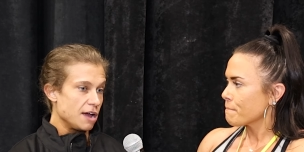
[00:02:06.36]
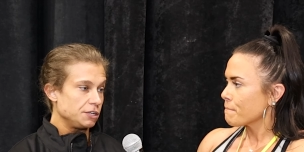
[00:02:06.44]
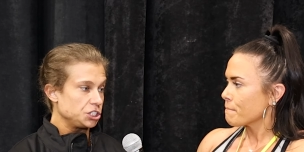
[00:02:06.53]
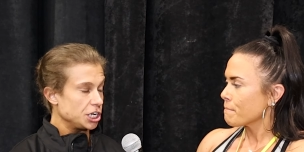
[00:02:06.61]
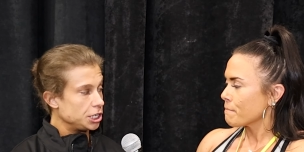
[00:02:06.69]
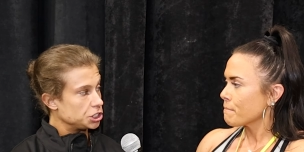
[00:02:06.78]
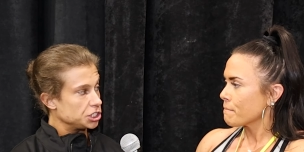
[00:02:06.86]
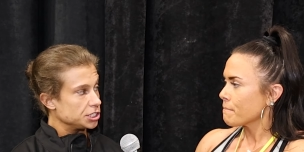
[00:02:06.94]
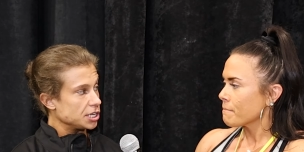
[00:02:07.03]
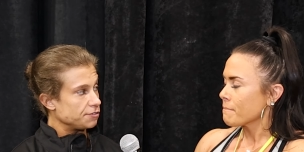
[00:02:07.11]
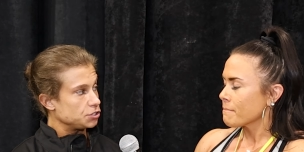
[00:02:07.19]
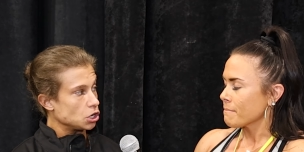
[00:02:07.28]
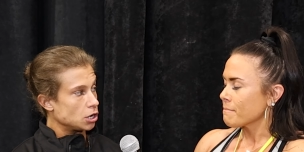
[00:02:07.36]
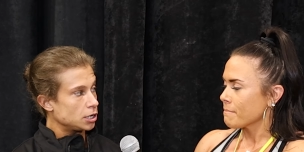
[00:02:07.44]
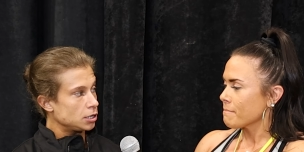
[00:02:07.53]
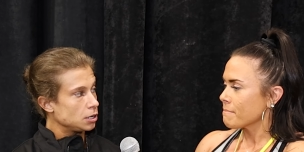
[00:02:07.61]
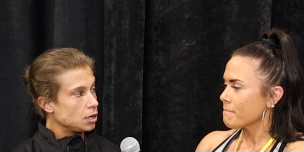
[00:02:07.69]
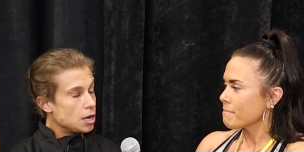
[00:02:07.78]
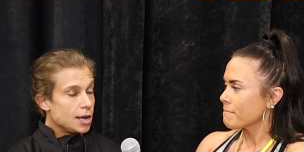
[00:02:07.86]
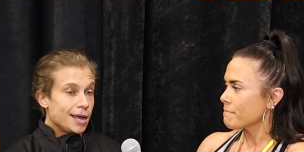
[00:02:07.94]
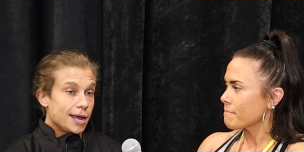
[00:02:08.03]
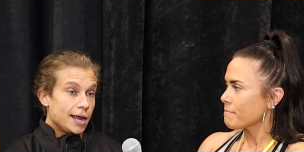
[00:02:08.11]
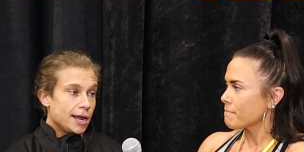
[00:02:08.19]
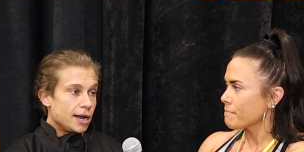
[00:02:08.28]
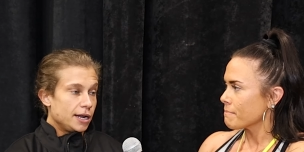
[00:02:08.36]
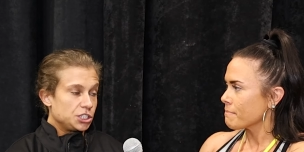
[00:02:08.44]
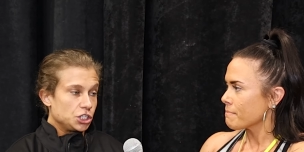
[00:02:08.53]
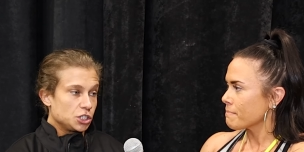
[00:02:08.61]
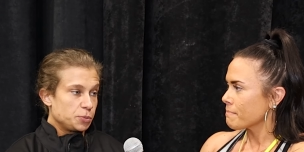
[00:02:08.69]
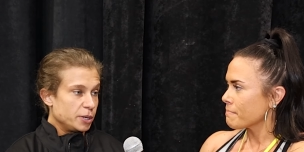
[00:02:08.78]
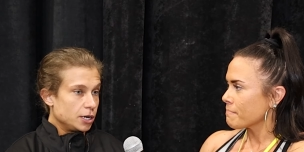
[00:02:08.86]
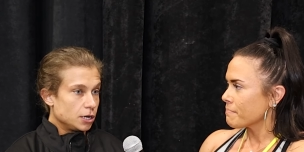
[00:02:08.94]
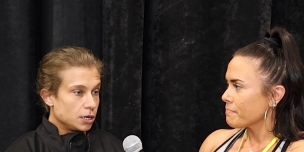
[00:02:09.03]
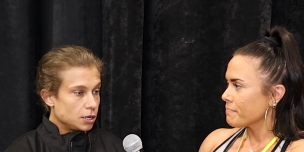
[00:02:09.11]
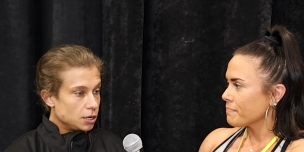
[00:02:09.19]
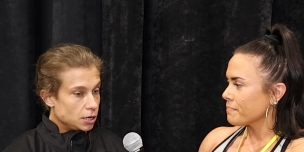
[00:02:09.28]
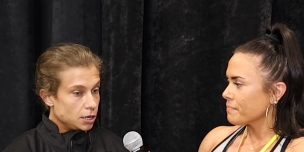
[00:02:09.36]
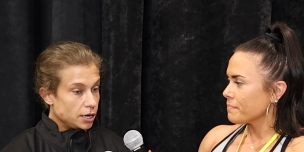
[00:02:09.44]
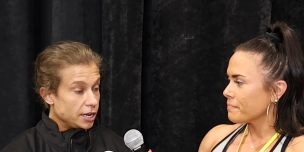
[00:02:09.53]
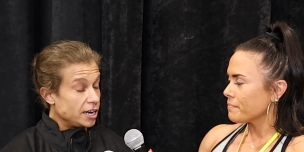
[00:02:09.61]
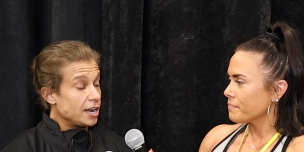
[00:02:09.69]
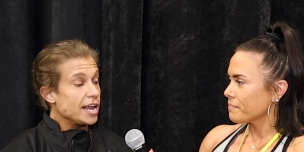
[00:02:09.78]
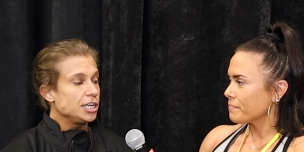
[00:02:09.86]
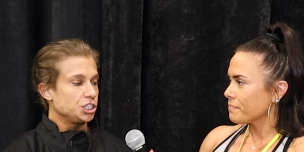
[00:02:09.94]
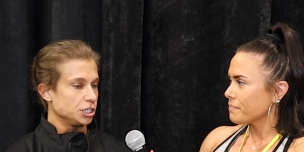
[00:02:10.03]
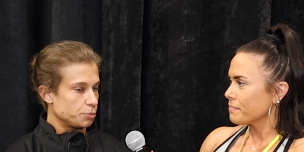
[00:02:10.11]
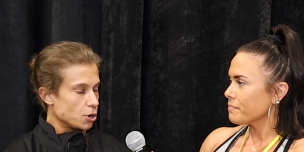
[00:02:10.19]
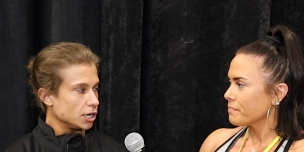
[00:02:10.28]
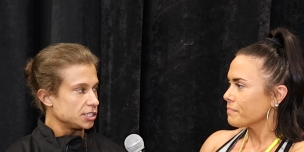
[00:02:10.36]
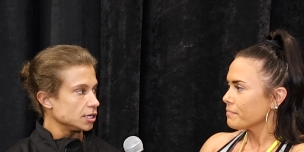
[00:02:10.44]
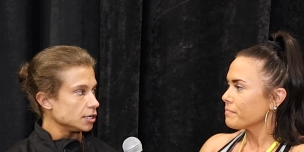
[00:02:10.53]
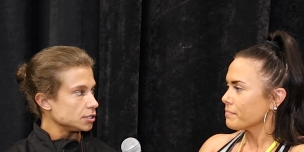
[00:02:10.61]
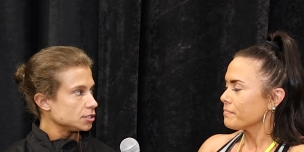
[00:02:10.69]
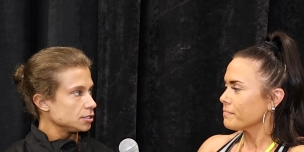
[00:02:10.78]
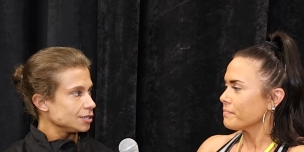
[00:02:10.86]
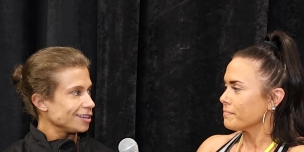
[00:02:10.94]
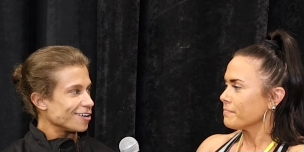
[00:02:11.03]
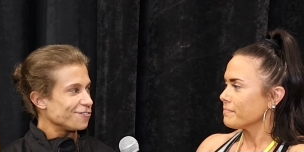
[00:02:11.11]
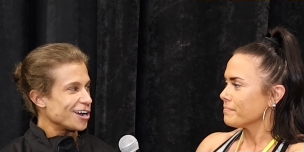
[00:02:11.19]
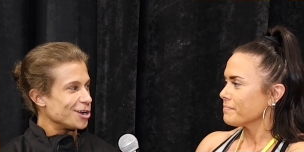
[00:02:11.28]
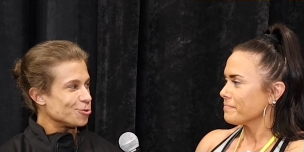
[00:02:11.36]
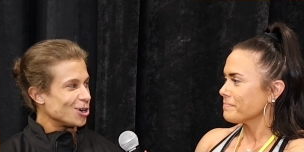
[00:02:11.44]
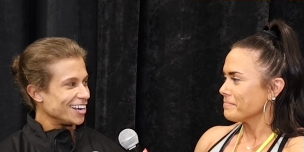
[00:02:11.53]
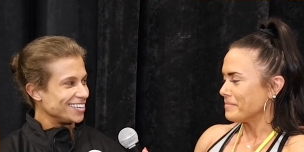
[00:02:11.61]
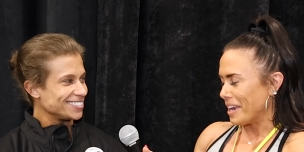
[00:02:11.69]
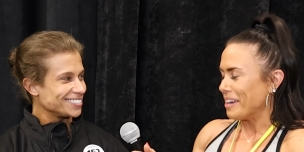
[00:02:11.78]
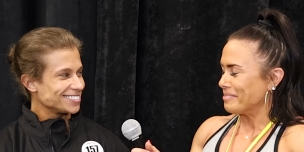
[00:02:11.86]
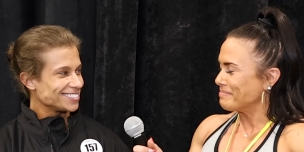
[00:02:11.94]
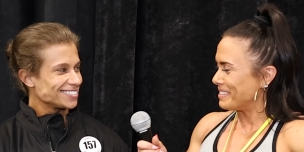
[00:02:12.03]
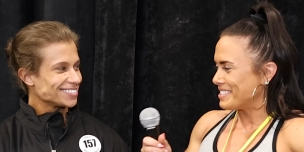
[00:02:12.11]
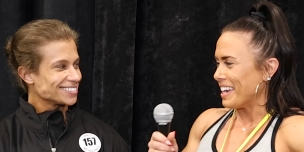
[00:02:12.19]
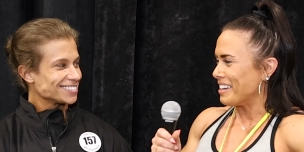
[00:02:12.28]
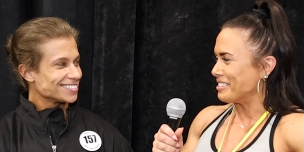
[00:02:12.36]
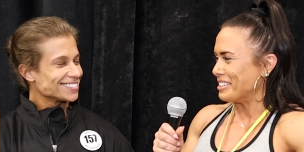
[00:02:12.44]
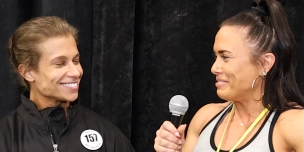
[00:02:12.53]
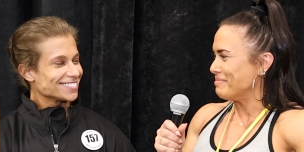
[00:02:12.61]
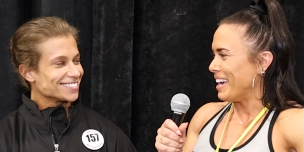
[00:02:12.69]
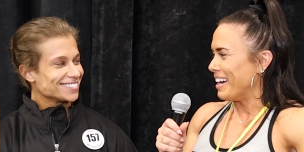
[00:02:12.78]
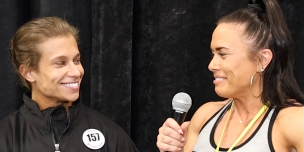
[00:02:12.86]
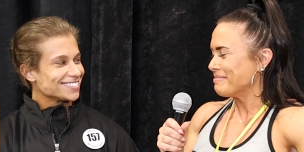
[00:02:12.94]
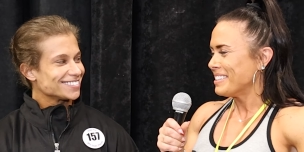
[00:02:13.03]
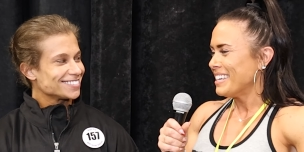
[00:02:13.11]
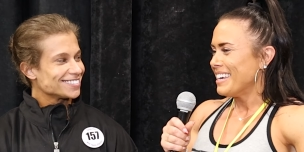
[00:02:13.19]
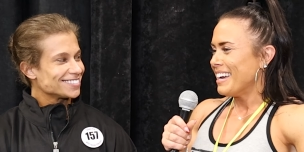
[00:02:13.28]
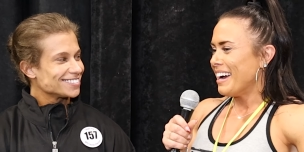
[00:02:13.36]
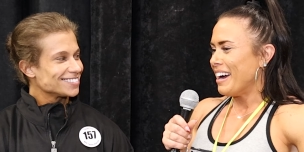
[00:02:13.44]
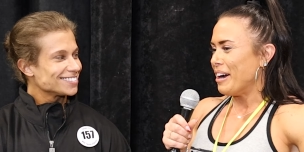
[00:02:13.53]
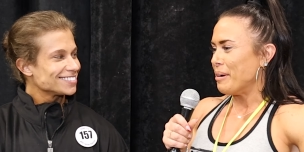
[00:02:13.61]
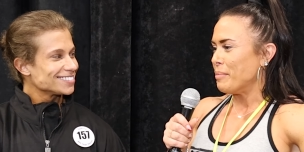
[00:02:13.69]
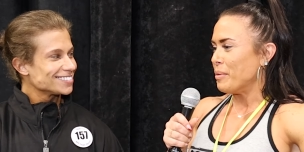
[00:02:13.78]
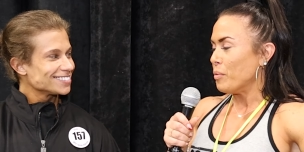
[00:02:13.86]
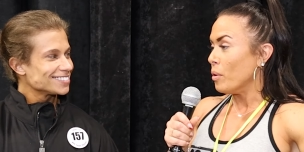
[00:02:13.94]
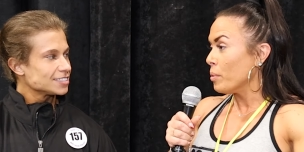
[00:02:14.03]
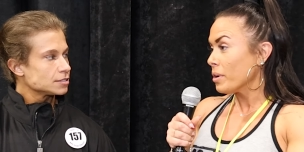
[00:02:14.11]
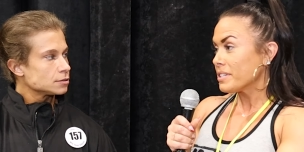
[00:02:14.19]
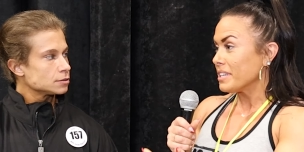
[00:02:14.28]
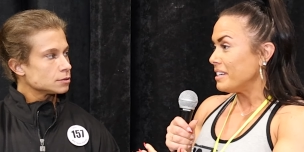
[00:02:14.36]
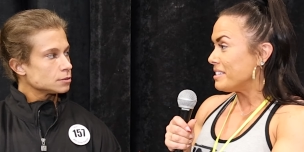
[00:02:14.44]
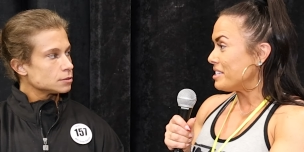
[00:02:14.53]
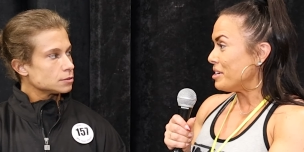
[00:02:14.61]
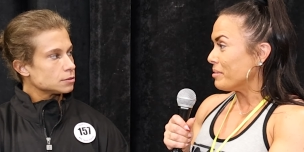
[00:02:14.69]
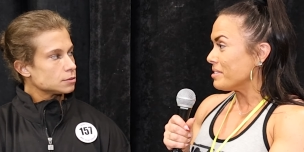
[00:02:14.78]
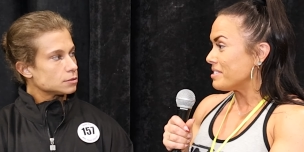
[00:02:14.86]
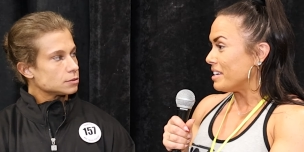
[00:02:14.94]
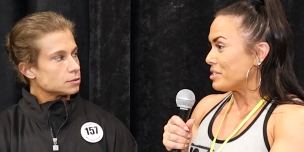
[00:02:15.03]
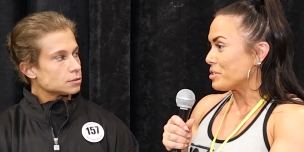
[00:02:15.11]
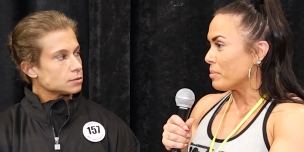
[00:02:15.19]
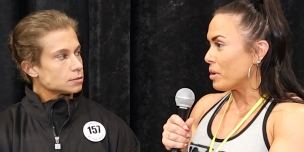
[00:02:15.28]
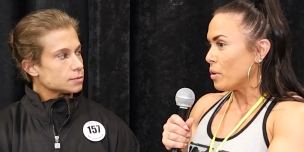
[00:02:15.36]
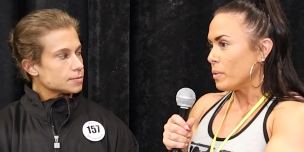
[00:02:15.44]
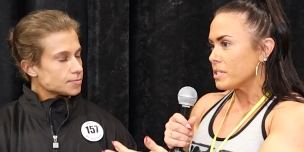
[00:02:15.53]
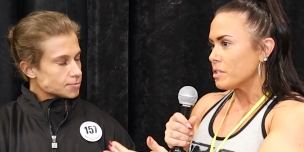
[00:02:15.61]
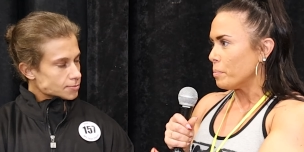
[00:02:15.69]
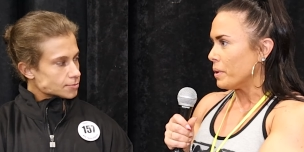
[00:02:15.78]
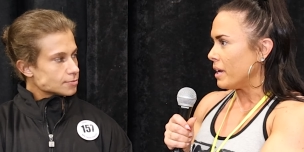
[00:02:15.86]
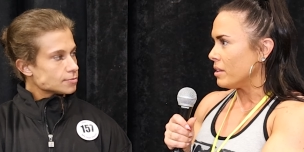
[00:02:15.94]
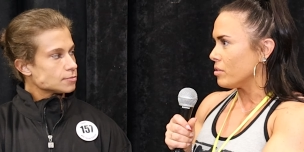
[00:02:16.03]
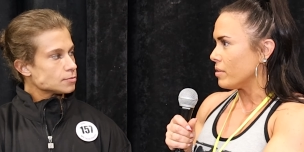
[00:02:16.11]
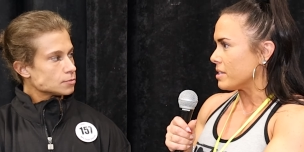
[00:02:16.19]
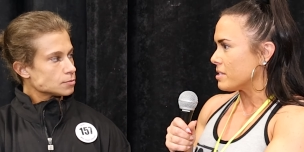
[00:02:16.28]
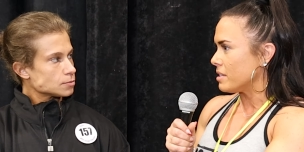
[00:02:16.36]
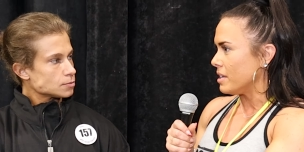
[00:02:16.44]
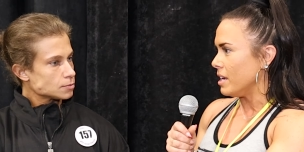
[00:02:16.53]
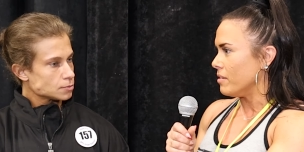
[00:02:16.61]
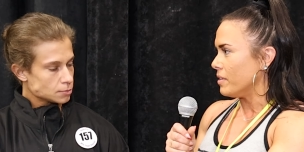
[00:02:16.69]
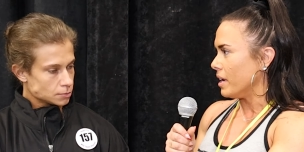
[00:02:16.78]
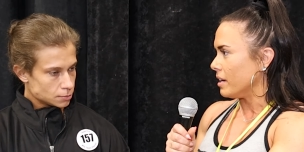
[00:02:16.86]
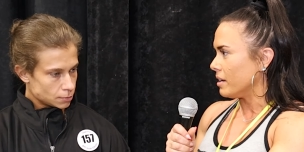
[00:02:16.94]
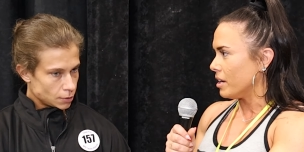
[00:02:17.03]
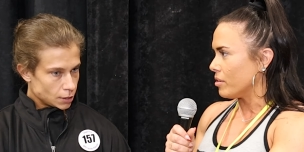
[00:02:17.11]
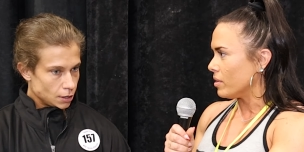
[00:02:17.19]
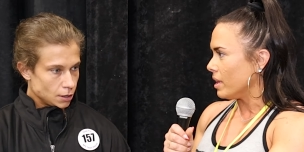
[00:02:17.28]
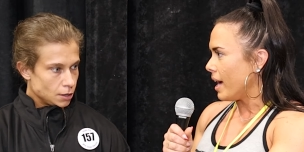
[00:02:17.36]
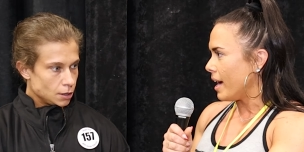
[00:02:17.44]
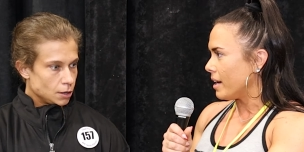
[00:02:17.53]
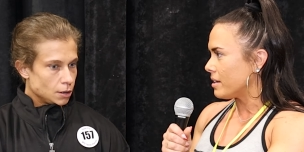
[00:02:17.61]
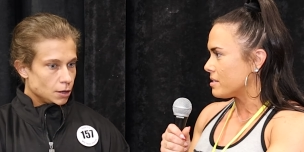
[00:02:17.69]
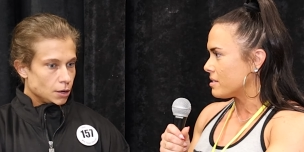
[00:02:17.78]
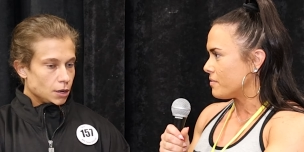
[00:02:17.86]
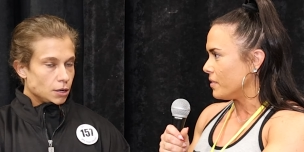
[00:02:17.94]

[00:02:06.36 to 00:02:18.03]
Speaker 1: haven't changed since I've started and it's just been a, an, an aging process, like fine wine.
Speaker 2: Exactly. Yeah. Um, well, we're excited to see you on stage tomorrow. What's the plan the rest of the evening? Kind of relax,